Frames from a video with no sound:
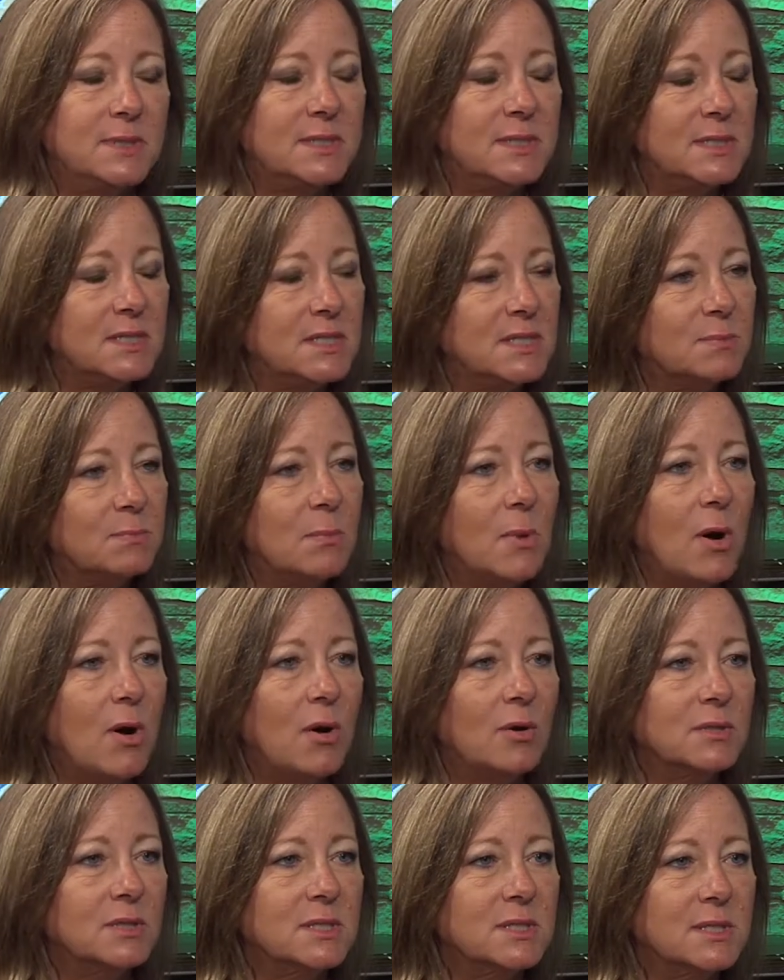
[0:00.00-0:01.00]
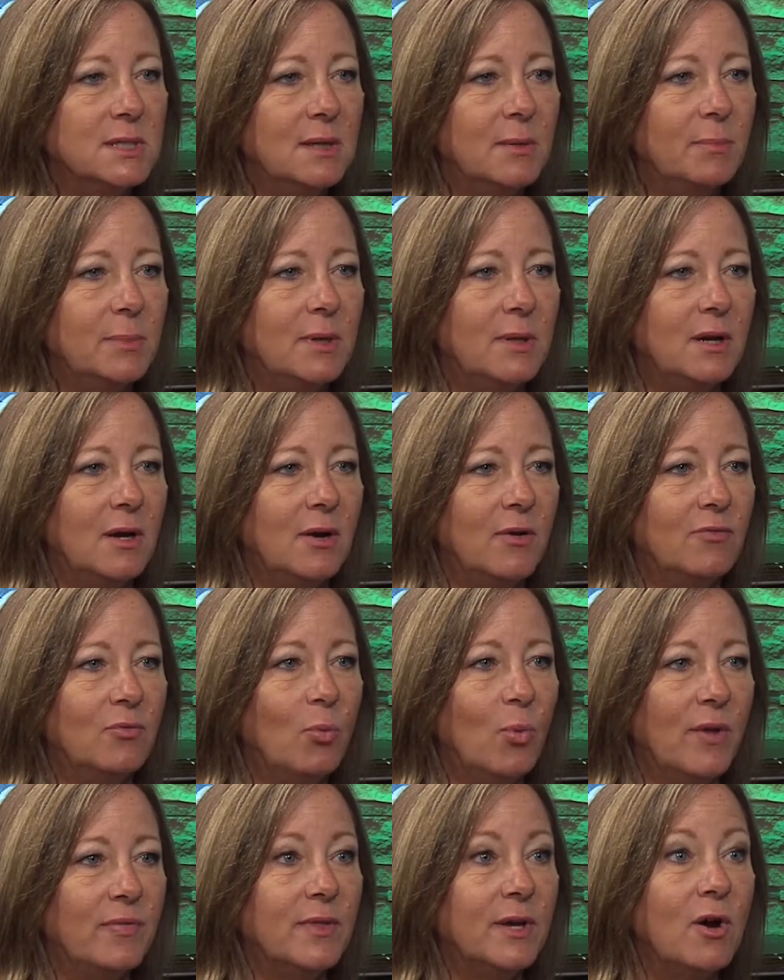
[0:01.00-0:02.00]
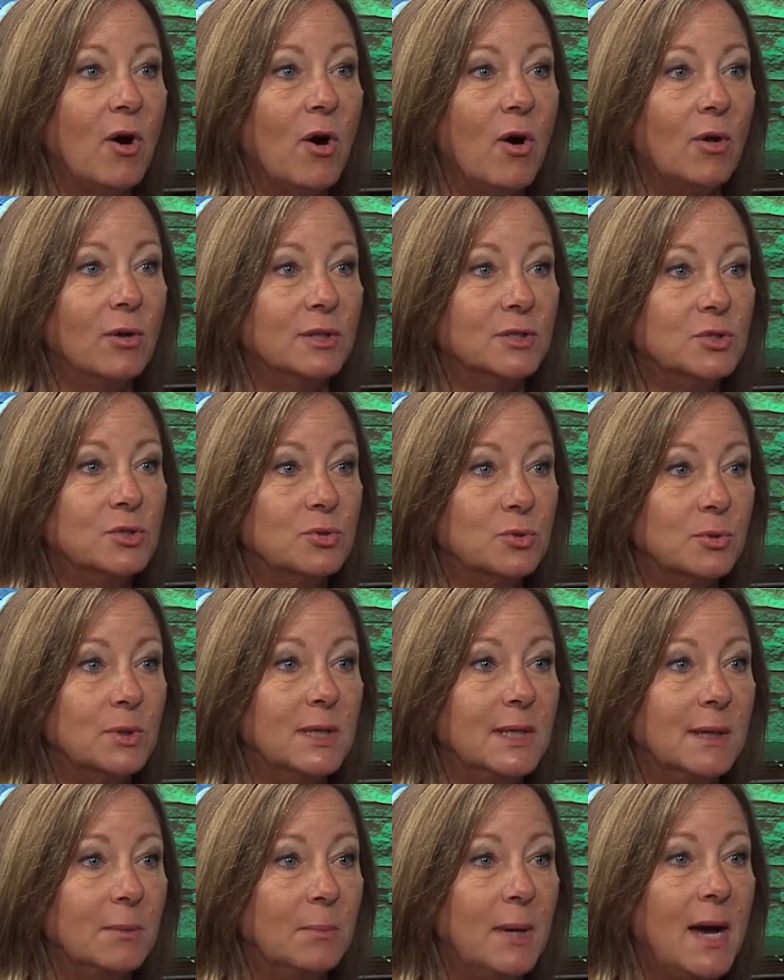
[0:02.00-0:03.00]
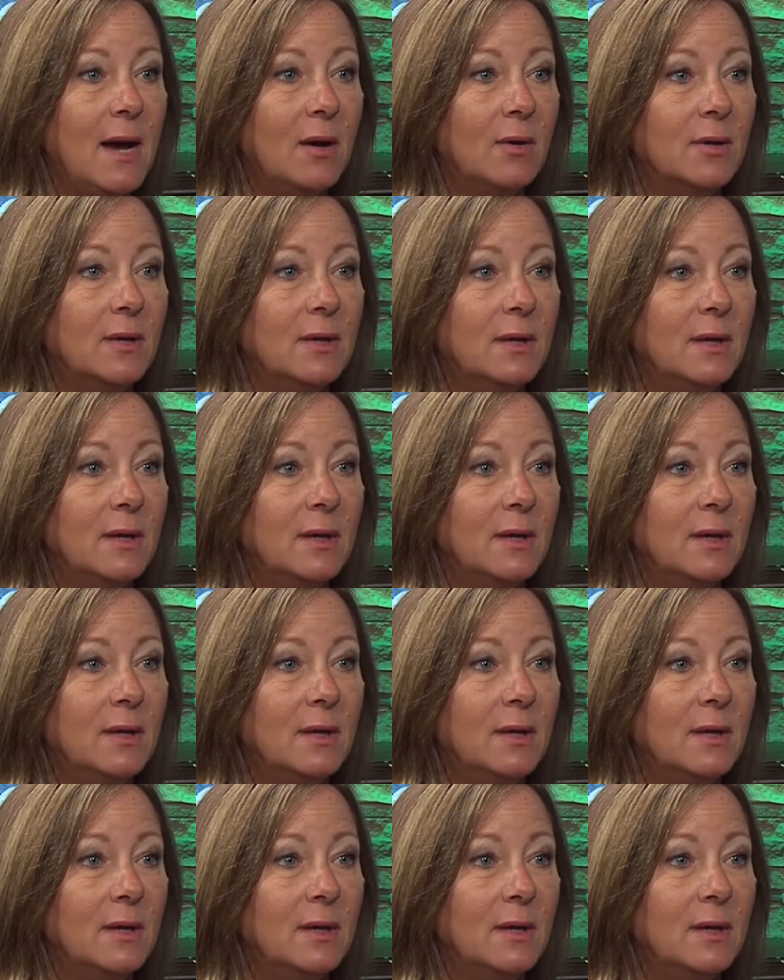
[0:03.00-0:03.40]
small snippet of what the call is truly about.